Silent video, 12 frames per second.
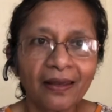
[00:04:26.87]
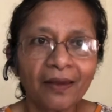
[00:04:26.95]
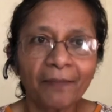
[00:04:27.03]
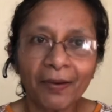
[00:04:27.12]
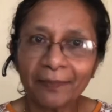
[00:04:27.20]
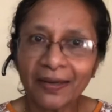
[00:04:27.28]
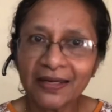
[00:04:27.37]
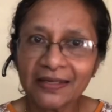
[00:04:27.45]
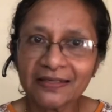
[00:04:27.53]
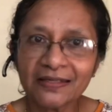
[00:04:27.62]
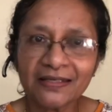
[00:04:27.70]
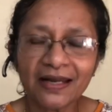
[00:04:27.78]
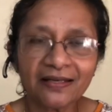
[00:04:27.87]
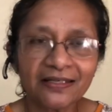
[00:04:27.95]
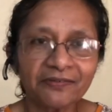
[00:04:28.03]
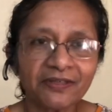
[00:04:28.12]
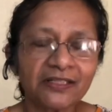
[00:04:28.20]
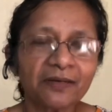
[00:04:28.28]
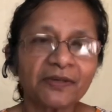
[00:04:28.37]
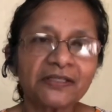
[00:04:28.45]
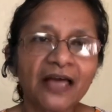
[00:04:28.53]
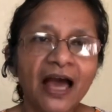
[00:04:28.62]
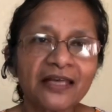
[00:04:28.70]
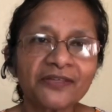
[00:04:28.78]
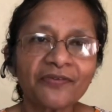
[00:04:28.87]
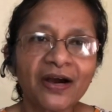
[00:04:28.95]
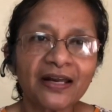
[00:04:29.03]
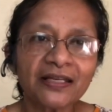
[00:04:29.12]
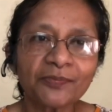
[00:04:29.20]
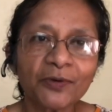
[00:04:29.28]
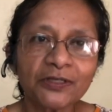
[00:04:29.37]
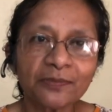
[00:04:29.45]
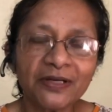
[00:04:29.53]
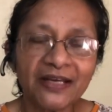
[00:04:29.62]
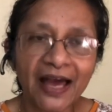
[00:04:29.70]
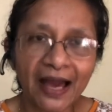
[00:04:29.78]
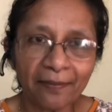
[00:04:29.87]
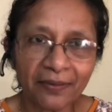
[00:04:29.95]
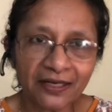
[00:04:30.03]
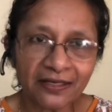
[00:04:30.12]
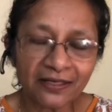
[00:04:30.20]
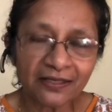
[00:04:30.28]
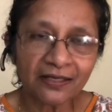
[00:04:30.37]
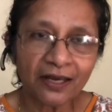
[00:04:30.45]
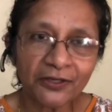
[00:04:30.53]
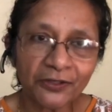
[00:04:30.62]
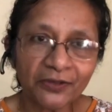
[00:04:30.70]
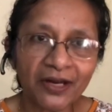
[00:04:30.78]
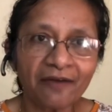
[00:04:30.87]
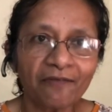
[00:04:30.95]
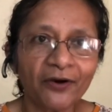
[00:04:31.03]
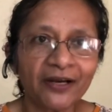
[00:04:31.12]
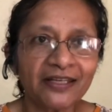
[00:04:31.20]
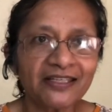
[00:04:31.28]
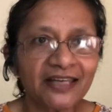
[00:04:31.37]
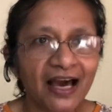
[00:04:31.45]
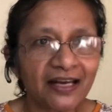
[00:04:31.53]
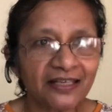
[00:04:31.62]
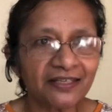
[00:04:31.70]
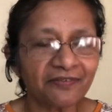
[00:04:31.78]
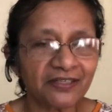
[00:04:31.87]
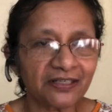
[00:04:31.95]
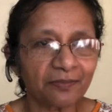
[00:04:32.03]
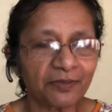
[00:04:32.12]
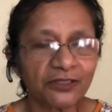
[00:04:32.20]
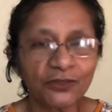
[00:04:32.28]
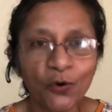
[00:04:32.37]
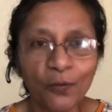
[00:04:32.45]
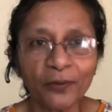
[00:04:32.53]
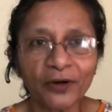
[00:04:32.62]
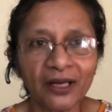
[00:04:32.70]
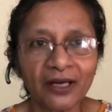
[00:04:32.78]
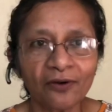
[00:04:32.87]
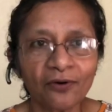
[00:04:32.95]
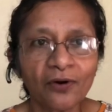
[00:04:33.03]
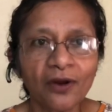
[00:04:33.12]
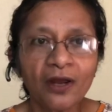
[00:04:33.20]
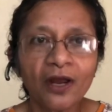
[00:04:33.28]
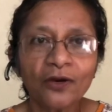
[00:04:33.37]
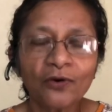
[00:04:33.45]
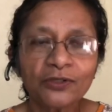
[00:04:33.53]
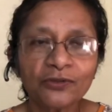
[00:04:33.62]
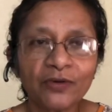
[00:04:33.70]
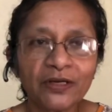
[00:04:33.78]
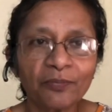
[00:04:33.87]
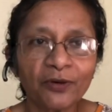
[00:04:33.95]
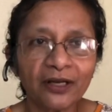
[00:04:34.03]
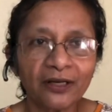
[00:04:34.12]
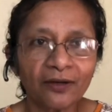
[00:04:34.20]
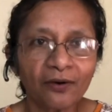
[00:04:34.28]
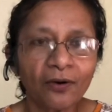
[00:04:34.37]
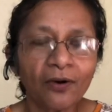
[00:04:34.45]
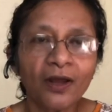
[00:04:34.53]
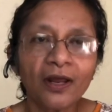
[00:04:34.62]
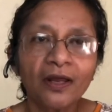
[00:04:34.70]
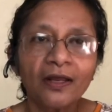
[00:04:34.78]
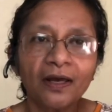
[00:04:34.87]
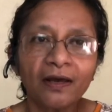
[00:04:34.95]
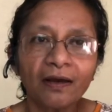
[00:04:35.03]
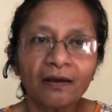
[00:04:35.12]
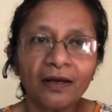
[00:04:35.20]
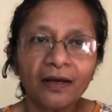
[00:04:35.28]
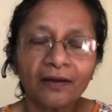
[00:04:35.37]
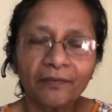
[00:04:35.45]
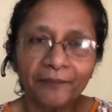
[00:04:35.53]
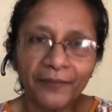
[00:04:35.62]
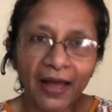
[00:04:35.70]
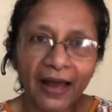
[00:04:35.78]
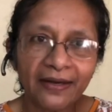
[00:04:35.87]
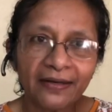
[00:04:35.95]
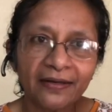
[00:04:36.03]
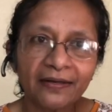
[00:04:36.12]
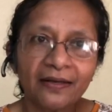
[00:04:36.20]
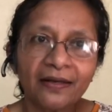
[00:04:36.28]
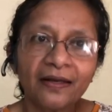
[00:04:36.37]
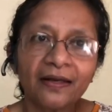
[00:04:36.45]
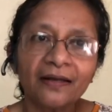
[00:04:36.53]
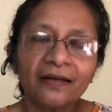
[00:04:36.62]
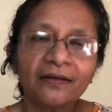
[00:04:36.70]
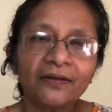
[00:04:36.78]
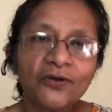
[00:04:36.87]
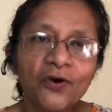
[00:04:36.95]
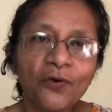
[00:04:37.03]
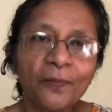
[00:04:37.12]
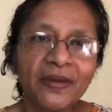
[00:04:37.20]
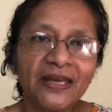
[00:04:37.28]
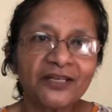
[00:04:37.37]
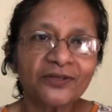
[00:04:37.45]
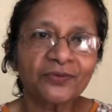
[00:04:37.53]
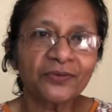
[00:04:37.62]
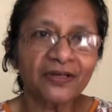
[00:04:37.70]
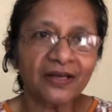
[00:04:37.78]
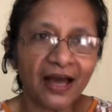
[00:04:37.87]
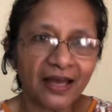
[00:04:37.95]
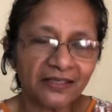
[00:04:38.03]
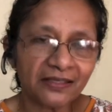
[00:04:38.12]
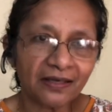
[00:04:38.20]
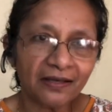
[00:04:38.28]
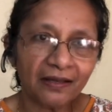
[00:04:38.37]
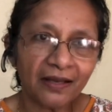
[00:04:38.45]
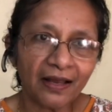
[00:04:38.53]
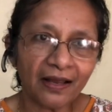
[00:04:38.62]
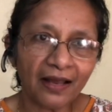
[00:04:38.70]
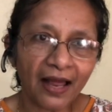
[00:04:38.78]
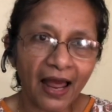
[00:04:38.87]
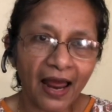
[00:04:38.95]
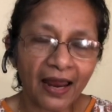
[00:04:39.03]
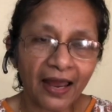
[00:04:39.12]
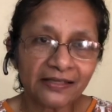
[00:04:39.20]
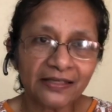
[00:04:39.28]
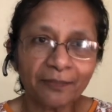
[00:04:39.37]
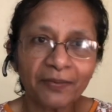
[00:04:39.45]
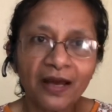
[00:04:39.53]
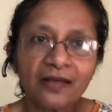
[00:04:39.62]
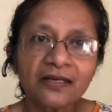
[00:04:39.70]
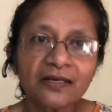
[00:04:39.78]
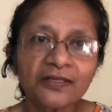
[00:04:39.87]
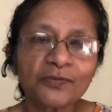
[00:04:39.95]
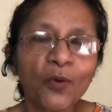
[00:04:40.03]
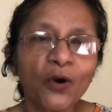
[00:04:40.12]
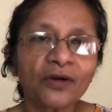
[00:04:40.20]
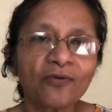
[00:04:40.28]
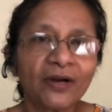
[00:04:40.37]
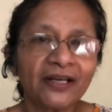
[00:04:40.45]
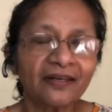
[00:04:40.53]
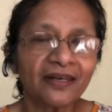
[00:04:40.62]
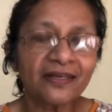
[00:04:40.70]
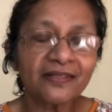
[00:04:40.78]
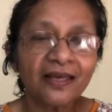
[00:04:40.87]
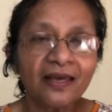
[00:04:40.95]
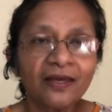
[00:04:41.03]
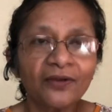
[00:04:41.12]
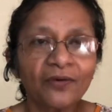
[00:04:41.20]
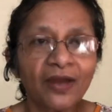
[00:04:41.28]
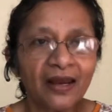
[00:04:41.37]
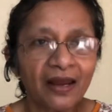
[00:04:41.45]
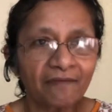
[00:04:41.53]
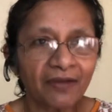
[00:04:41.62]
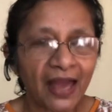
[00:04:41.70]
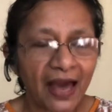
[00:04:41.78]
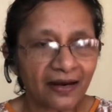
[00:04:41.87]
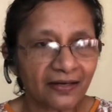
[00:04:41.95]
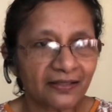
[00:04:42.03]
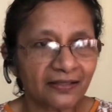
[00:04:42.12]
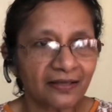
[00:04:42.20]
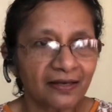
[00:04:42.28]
pumpkin is a starchy vegetables as far as possible diabetics should avoid starchy vegetables no potato no sweet potato uh, uh and no beetroot as uh, uh, except in small quantities you can have carrots